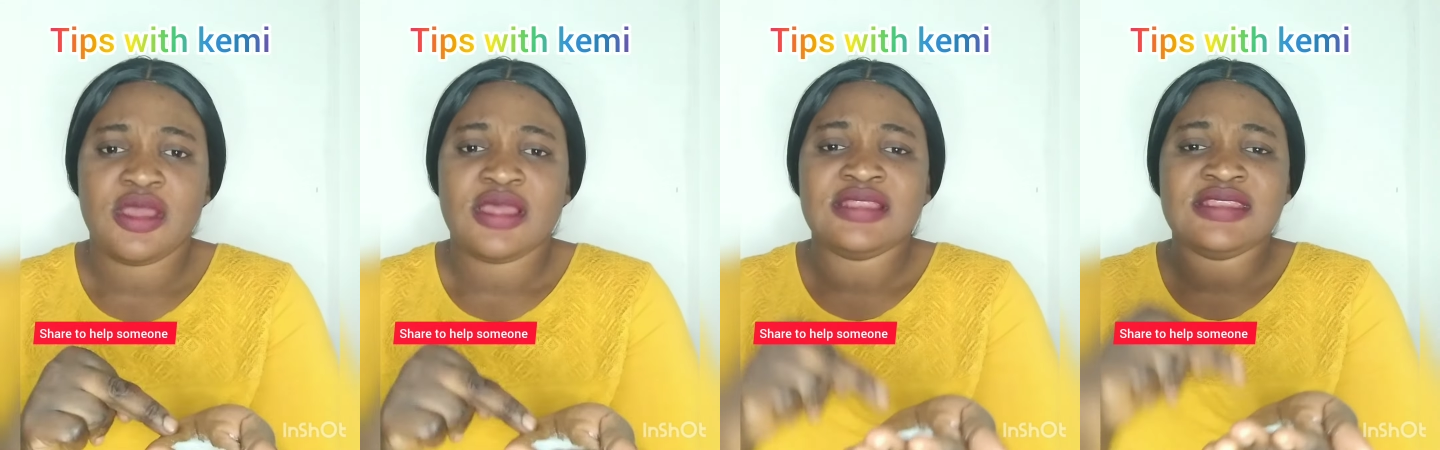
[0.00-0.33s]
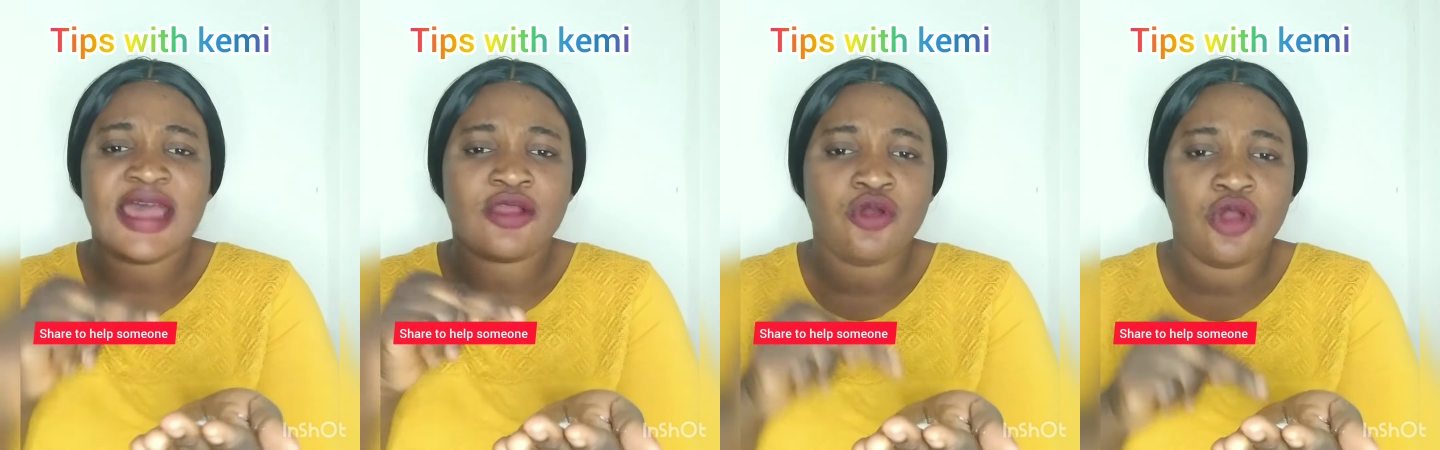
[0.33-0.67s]

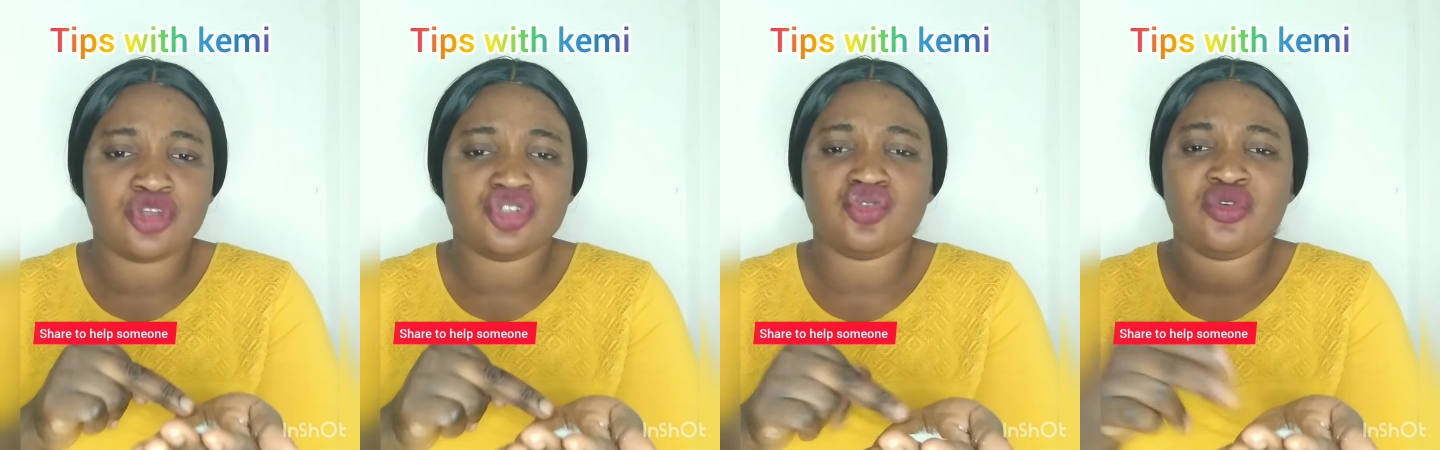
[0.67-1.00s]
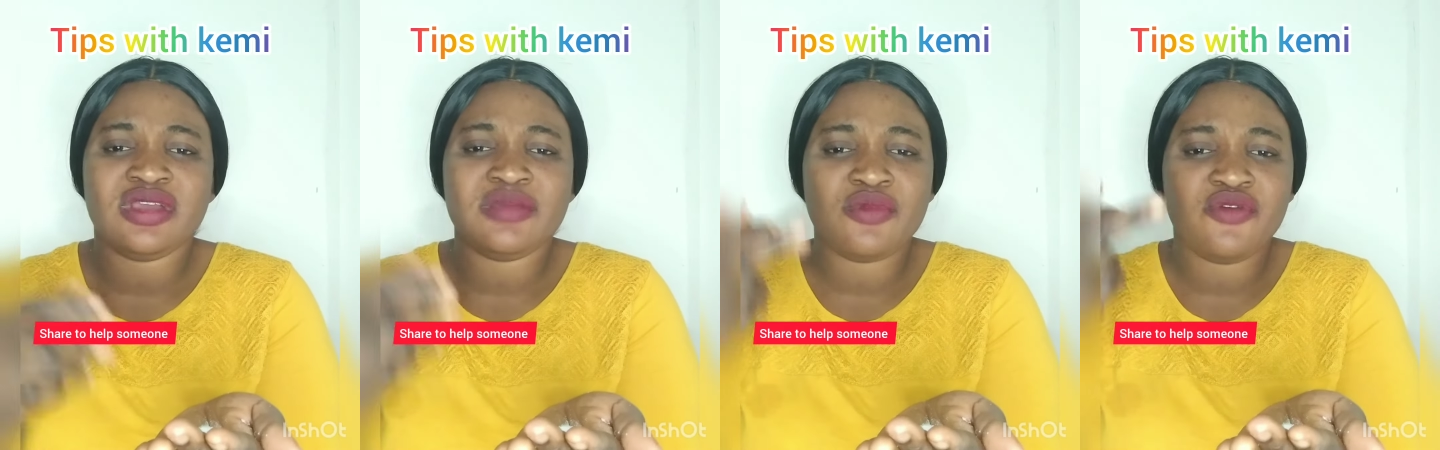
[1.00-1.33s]
that God should
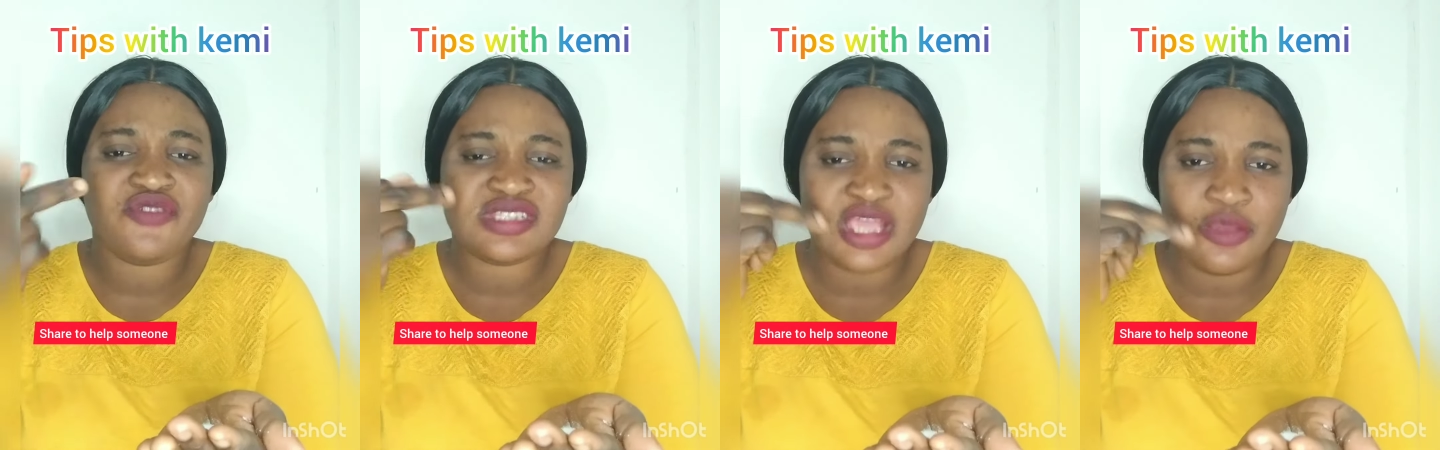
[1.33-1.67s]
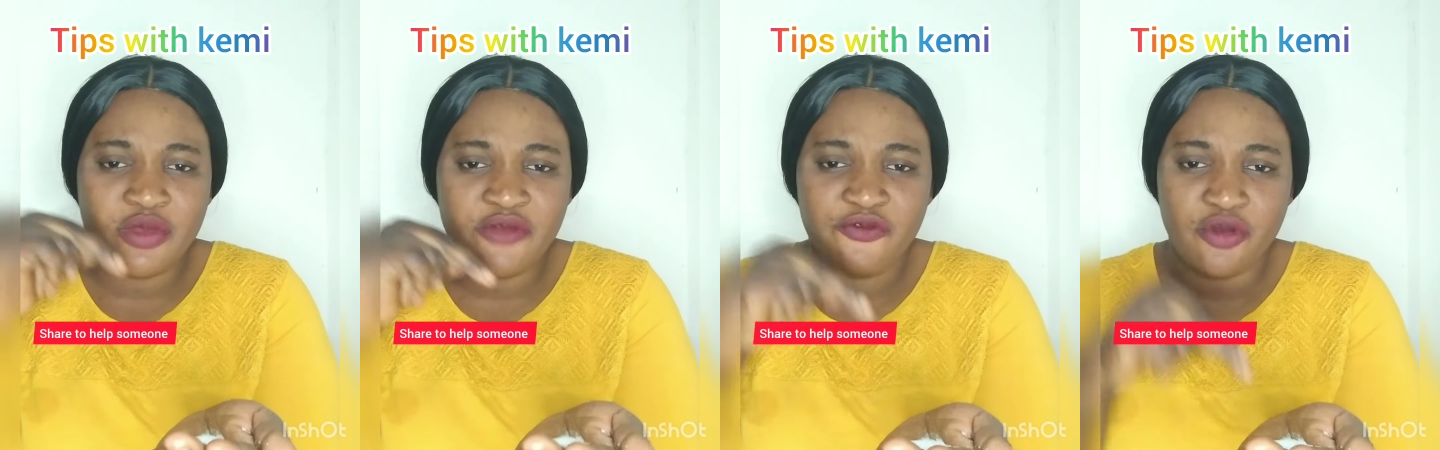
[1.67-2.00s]
remove it
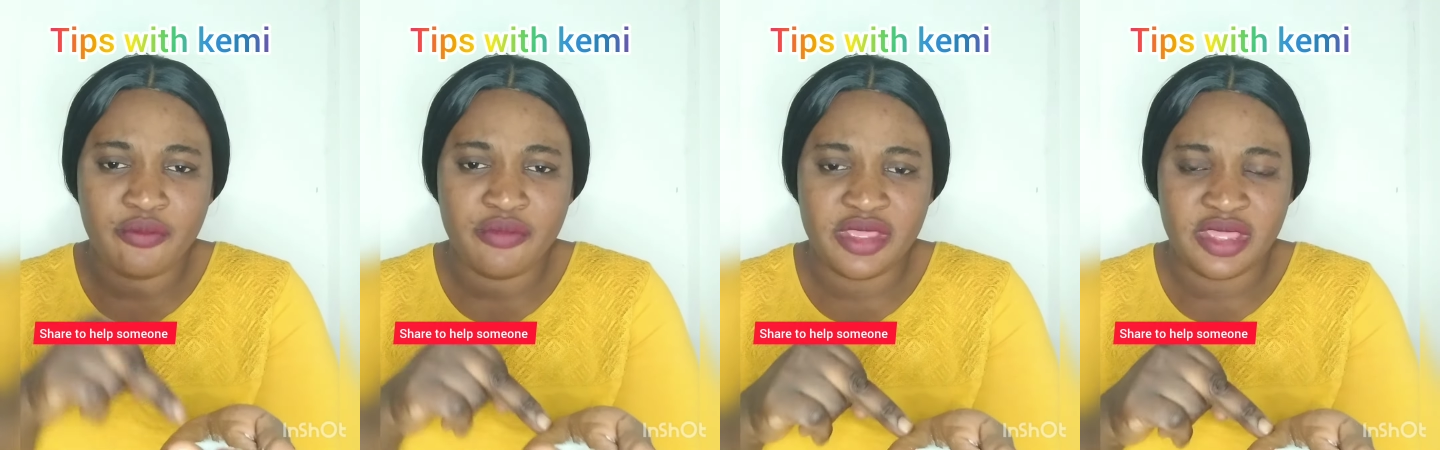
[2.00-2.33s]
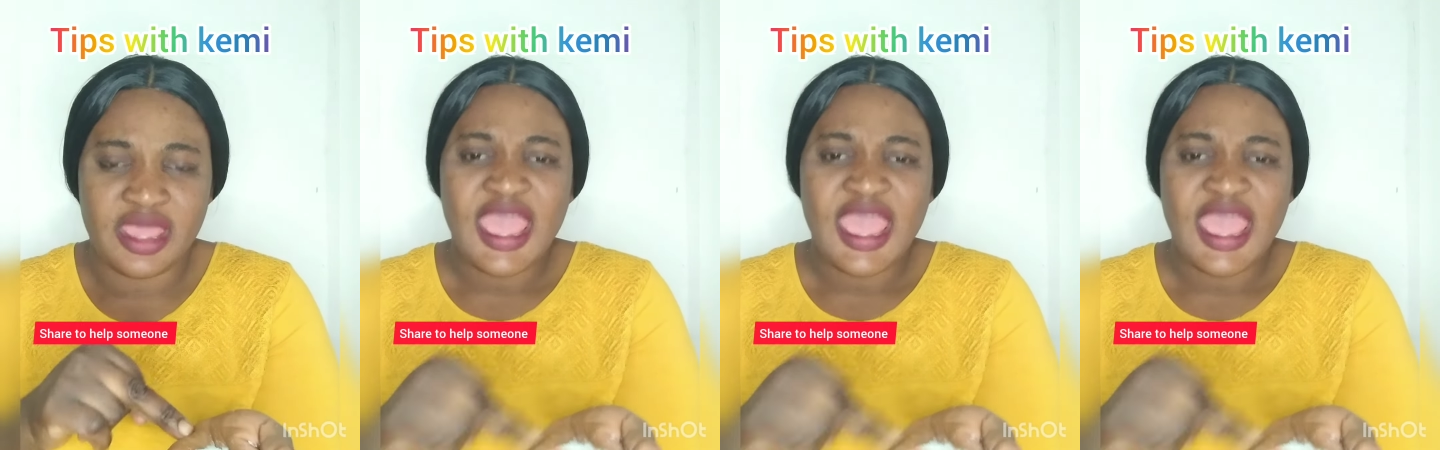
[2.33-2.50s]
away from me.